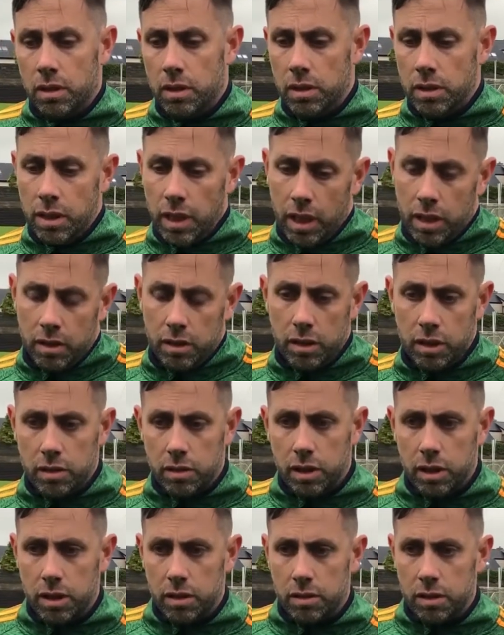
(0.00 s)
Yeah, it,
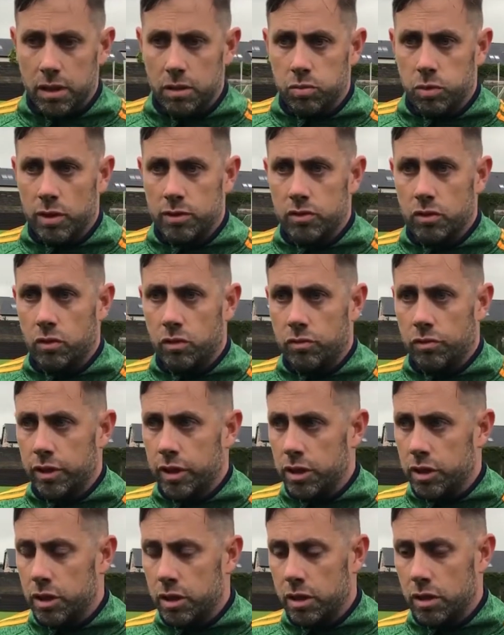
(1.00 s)
it, it was a good
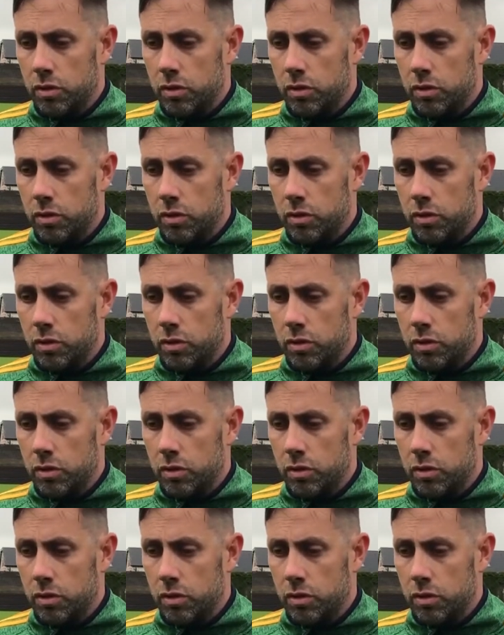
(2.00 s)
finish.